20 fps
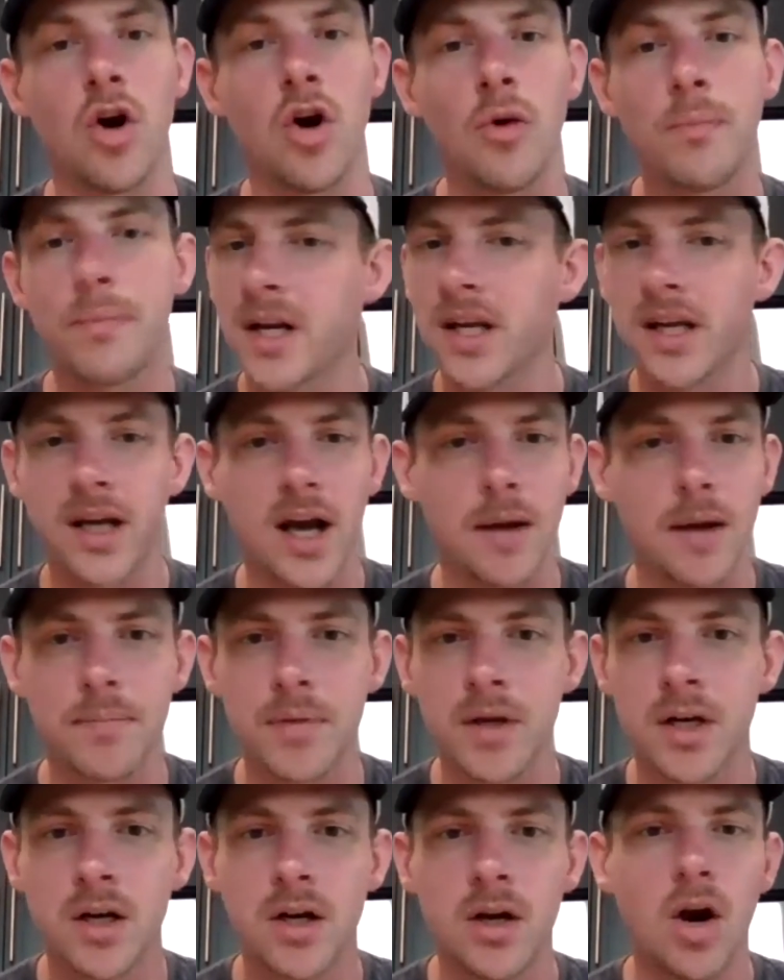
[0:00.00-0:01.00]
opening
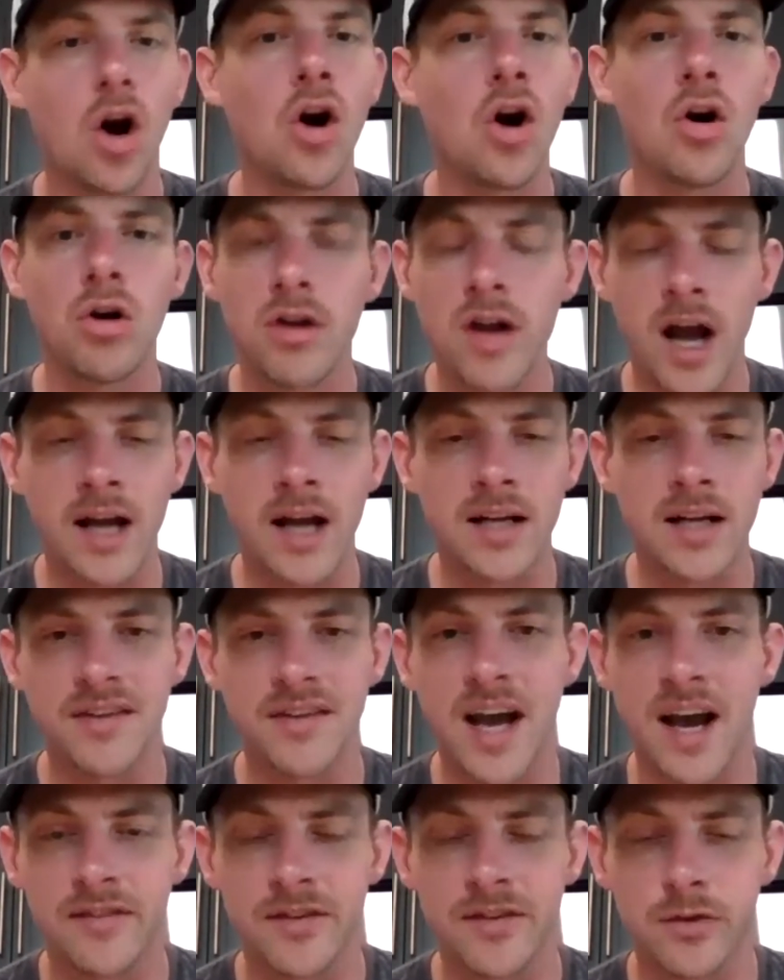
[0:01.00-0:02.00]
up all kinds
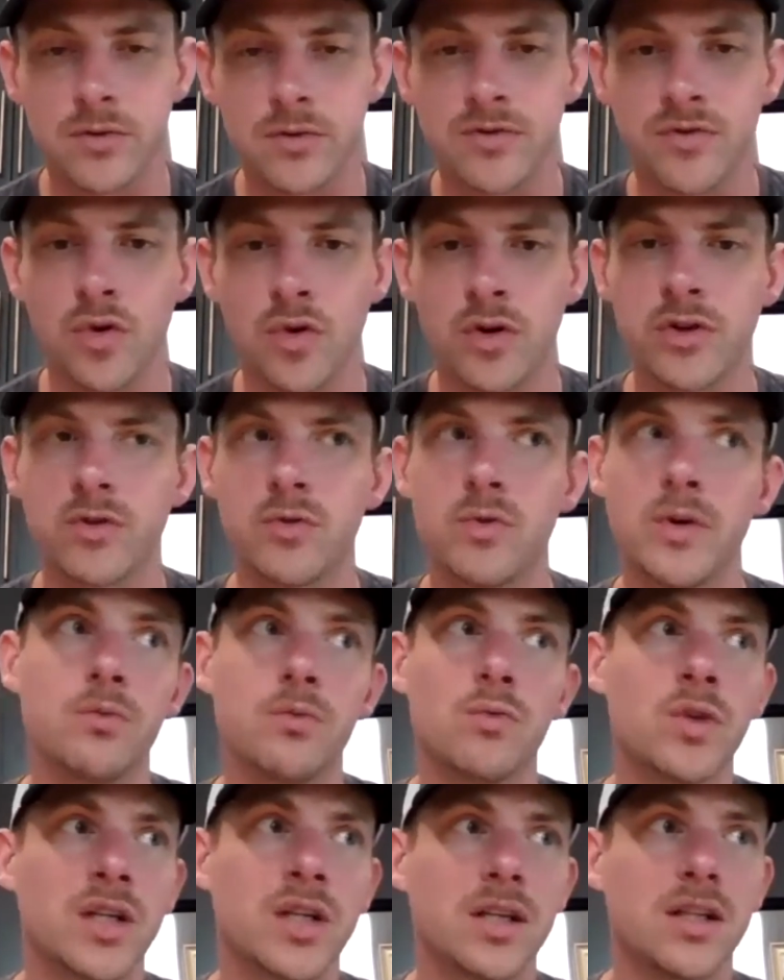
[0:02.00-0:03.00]
of avenues for you,
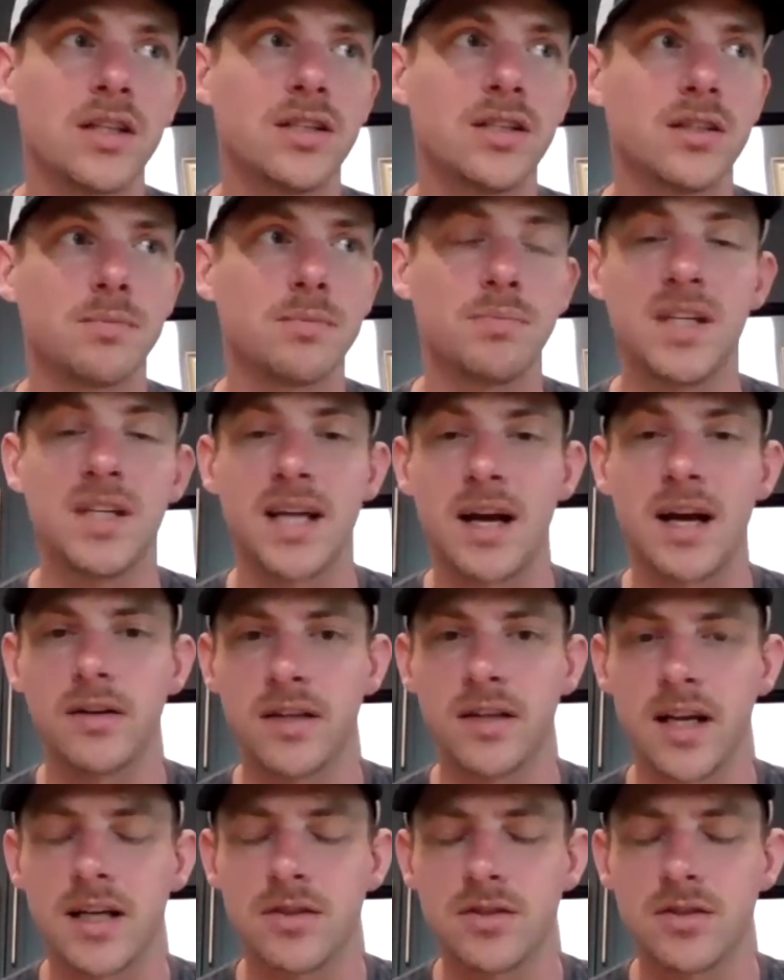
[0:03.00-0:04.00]
and really just being out
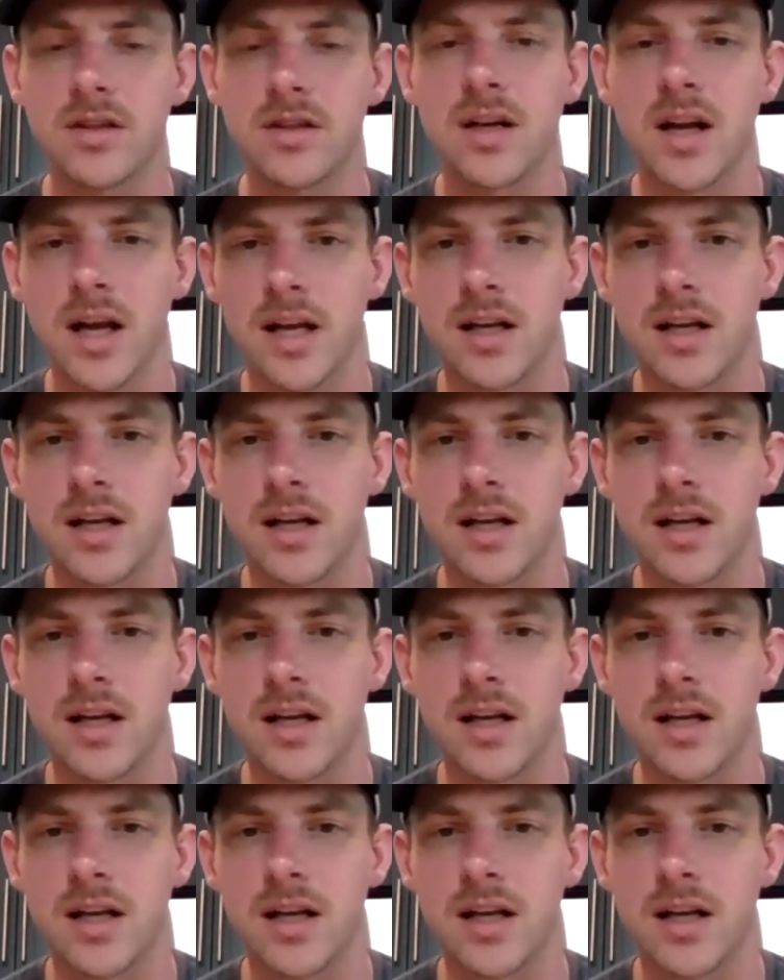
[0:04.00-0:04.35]
in nature,